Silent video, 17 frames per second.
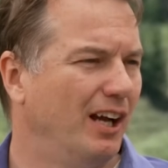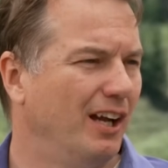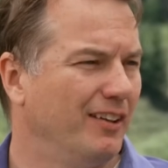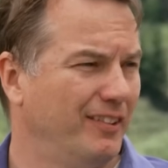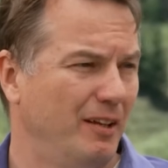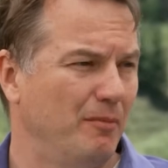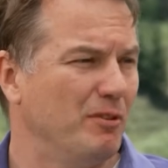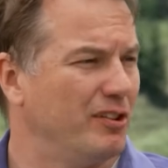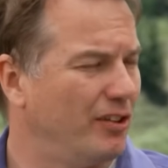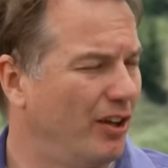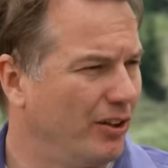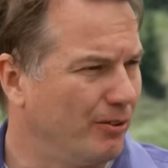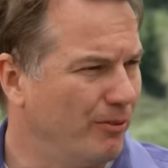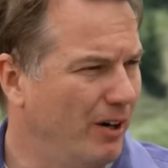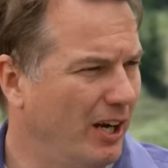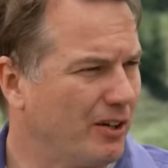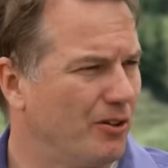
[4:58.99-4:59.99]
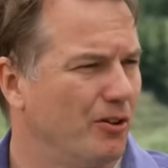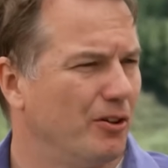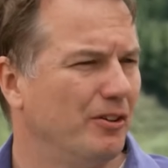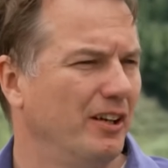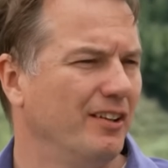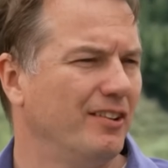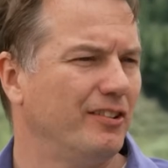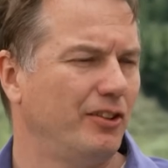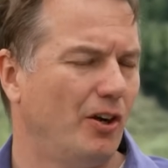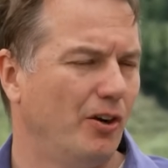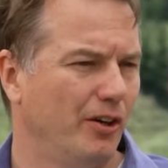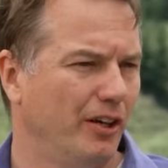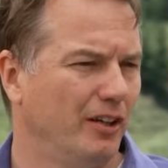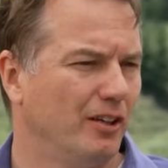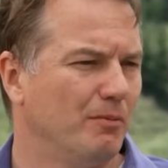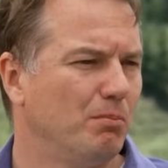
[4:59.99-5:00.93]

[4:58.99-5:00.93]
statements on the record and starting to